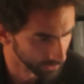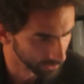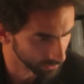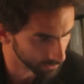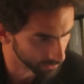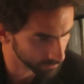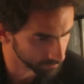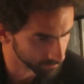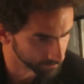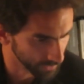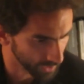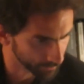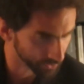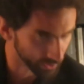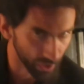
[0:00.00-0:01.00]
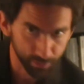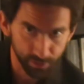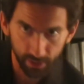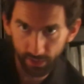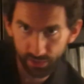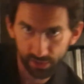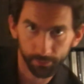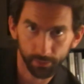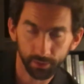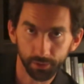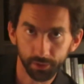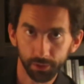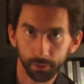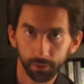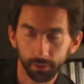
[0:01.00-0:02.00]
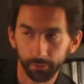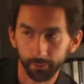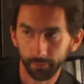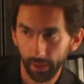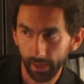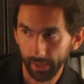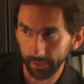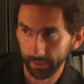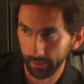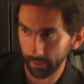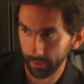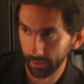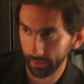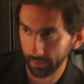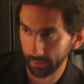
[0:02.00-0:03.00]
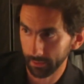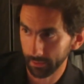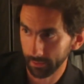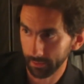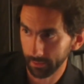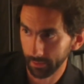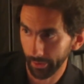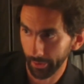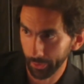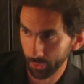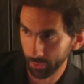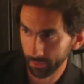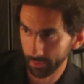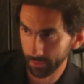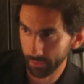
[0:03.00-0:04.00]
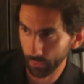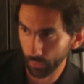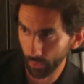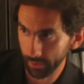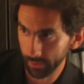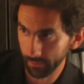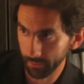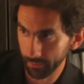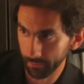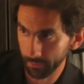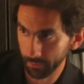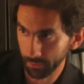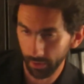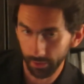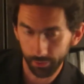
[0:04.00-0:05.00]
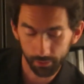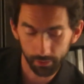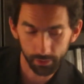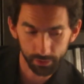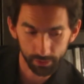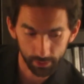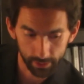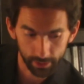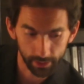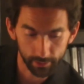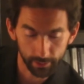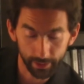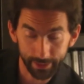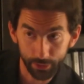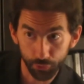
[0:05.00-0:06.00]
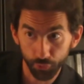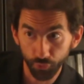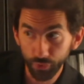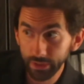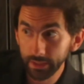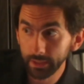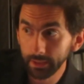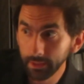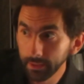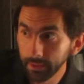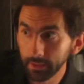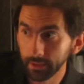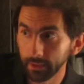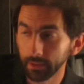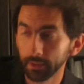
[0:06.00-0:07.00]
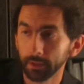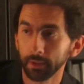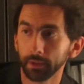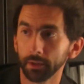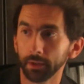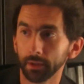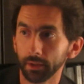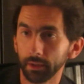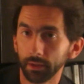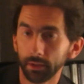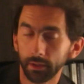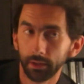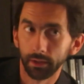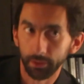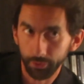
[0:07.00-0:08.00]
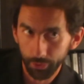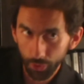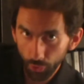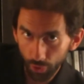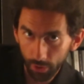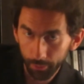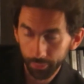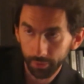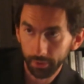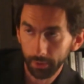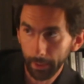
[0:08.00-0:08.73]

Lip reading: And perhaps that has something to do with the fact that Hungary is one of the few countries today that is really, in Europe,